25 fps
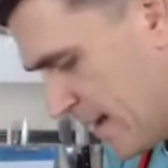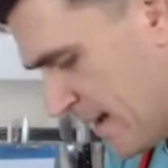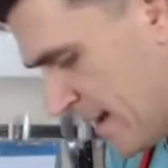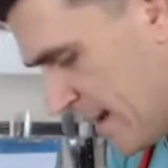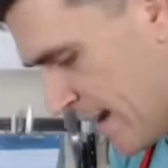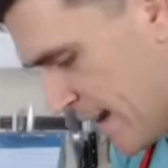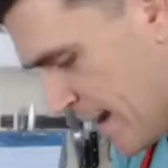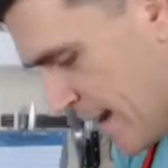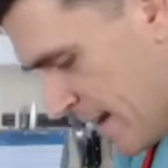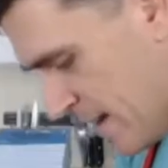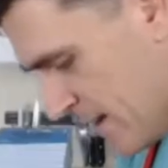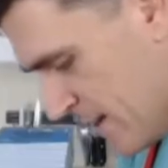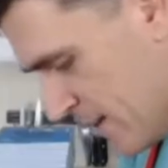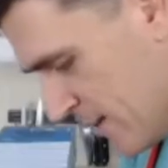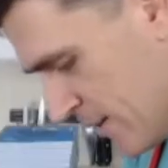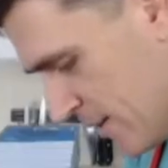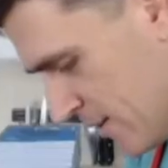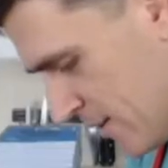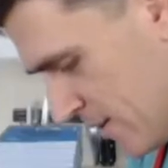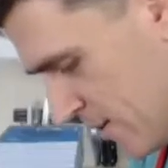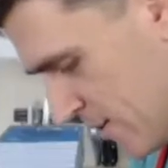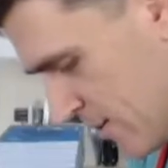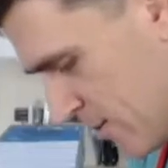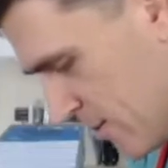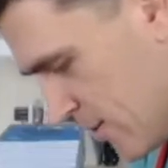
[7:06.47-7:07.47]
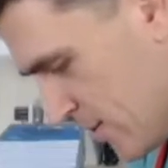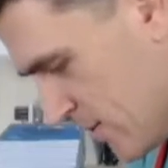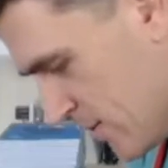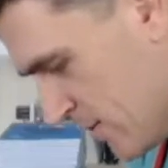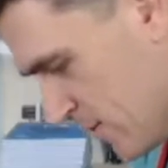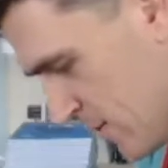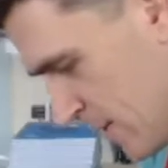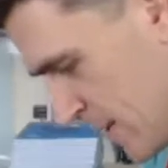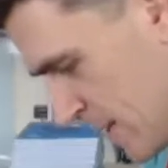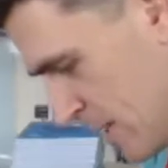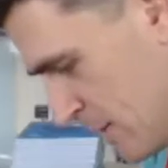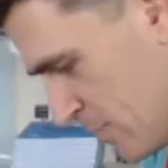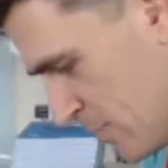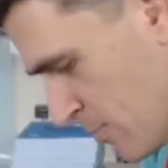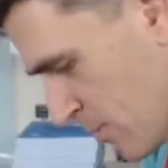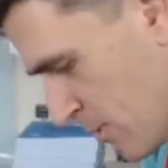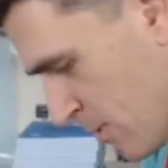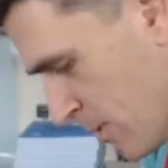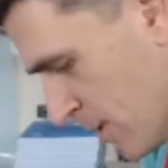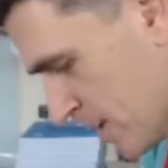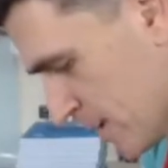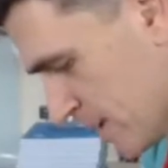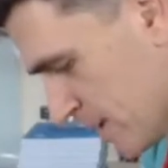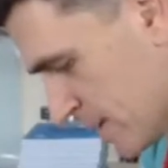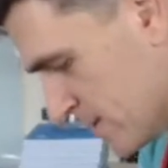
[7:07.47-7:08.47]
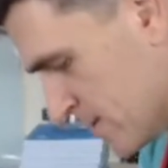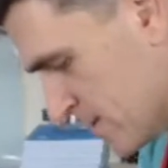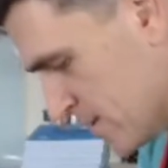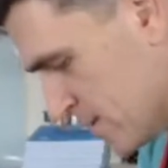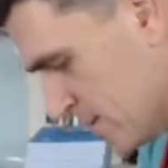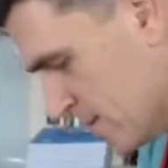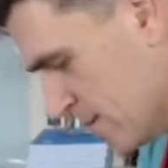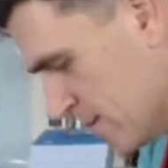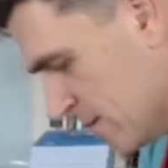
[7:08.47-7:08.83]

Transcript: And you keep rolling it.